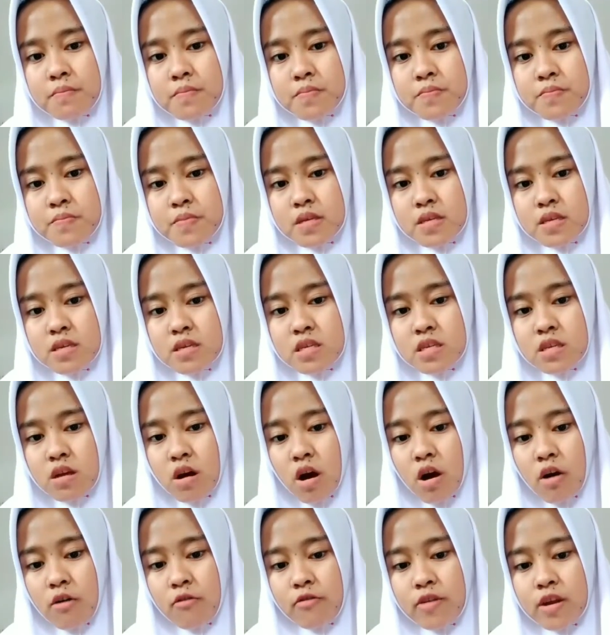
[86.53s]
pages
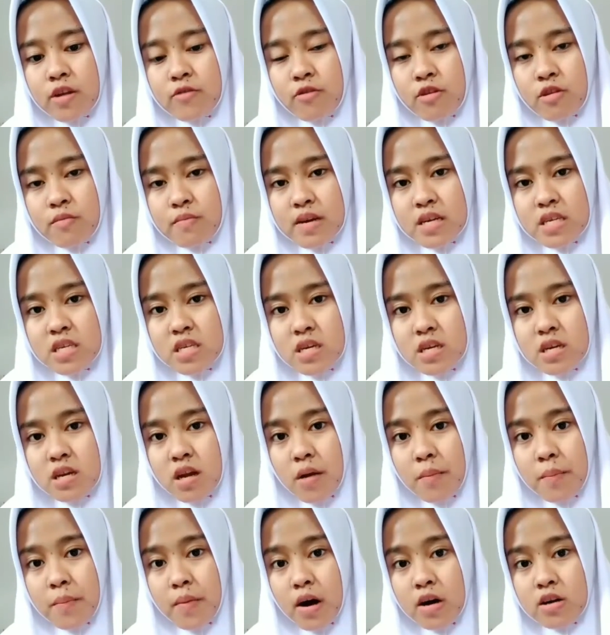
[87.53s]
of information
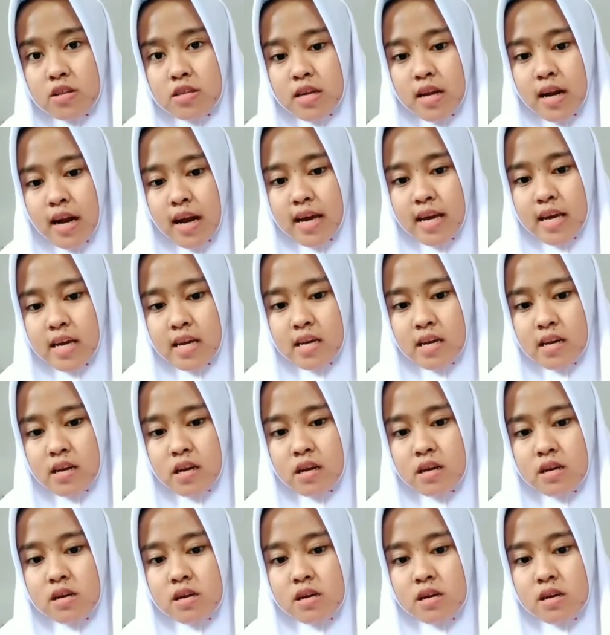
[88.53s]
about client,